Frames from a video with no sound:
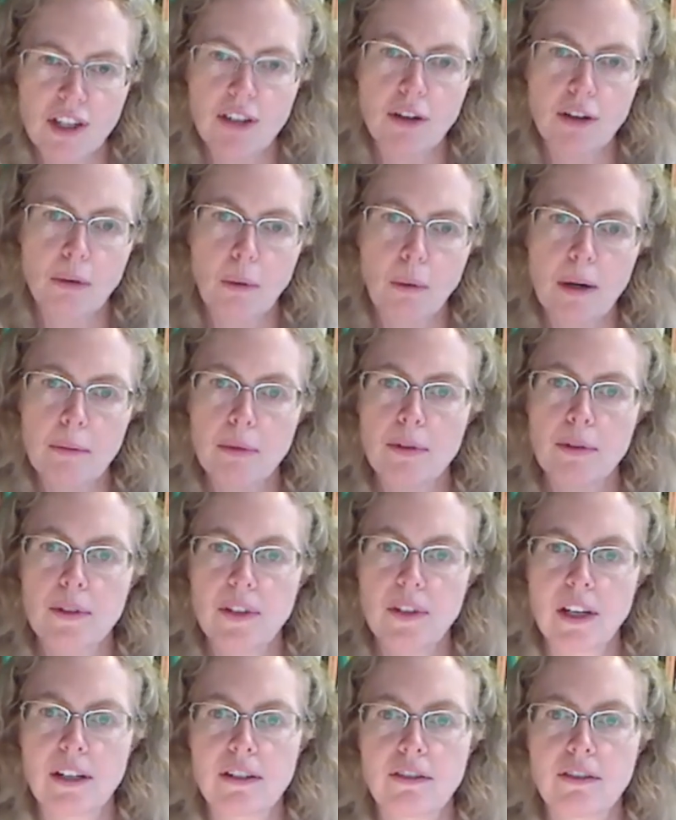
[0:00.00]
under
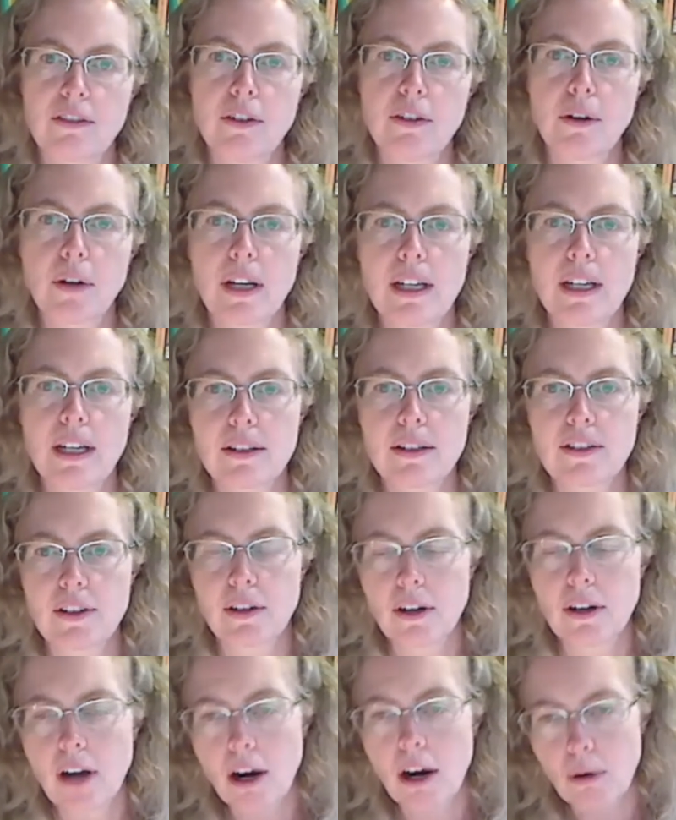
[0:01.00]
1% of Ukrainians
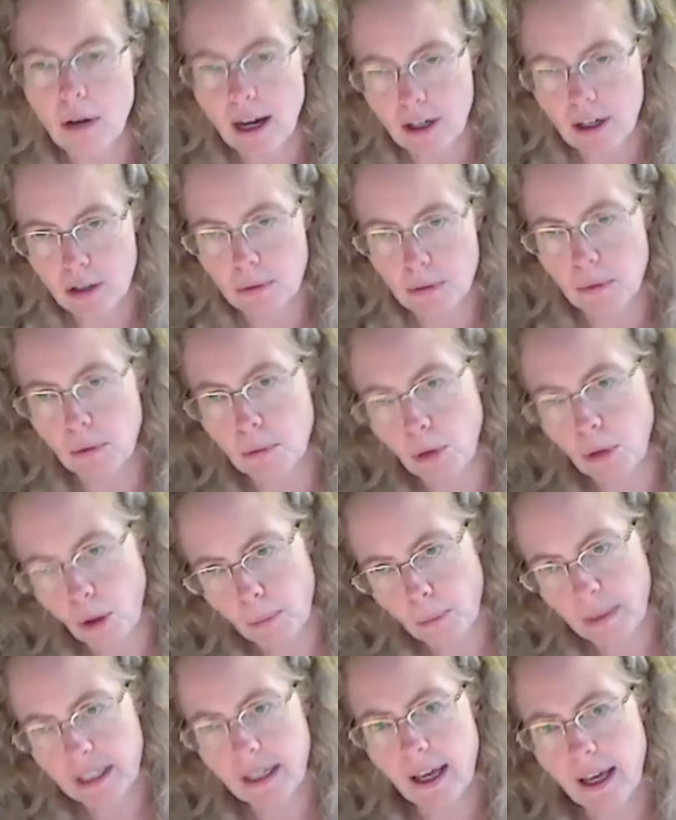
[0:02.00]
are actual
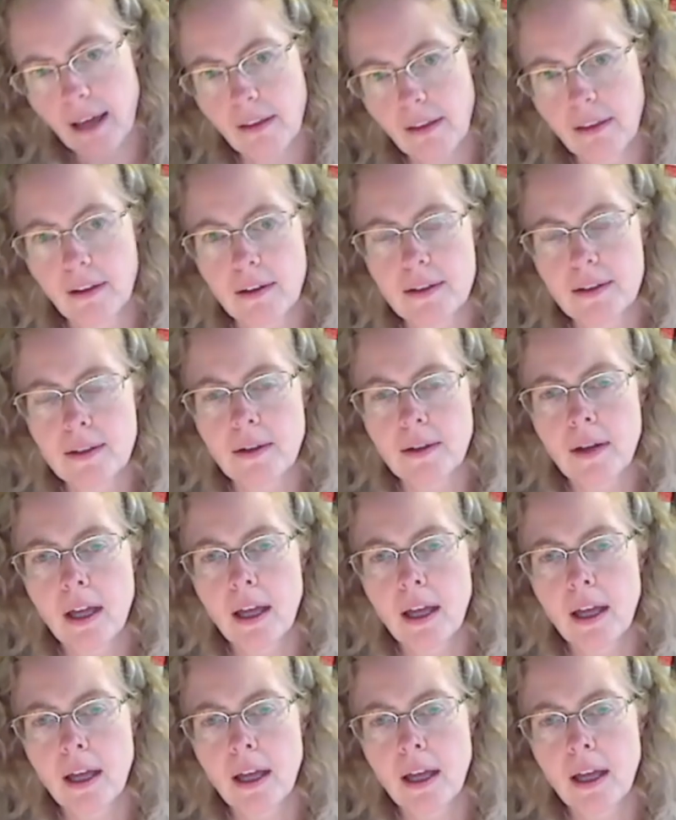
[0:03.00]
Roman Catholics.